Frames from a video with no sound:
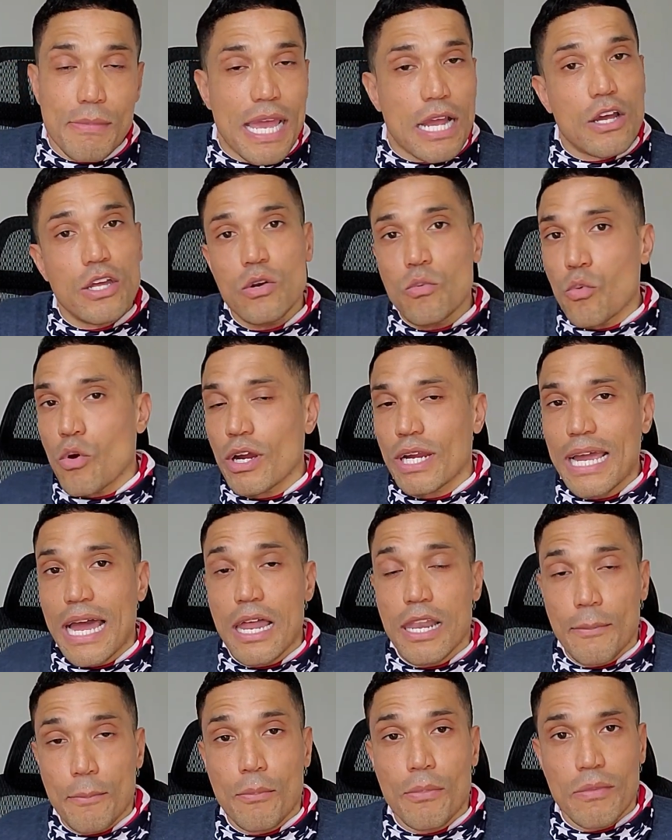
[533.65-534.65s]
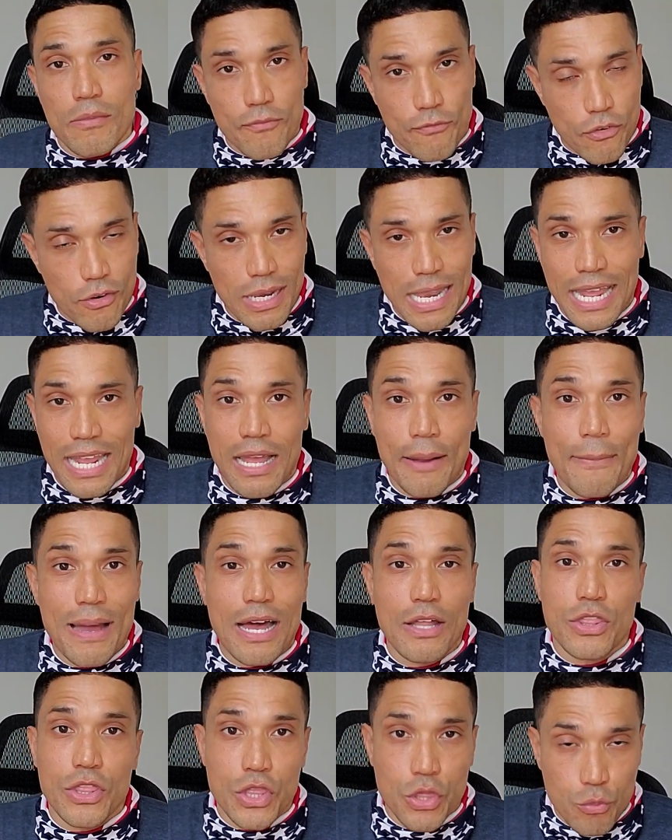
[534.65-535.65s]
I couldn't work out for like
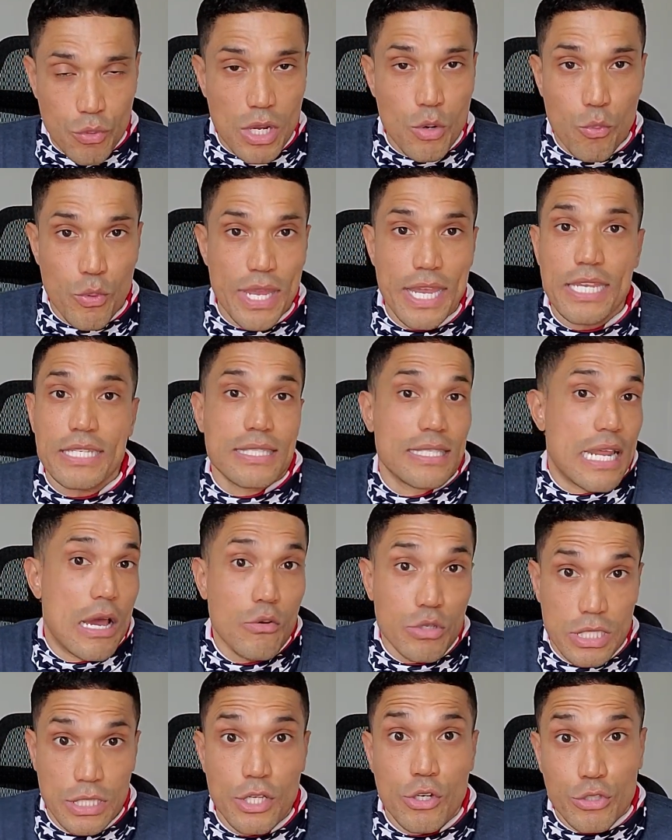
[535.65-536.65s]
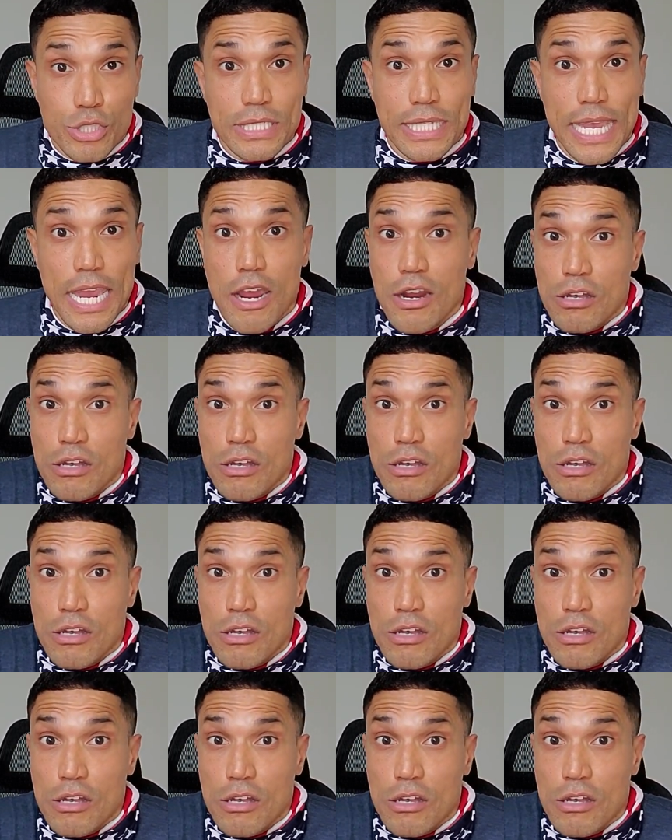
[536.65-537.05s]
about three weeks and I was a little scared.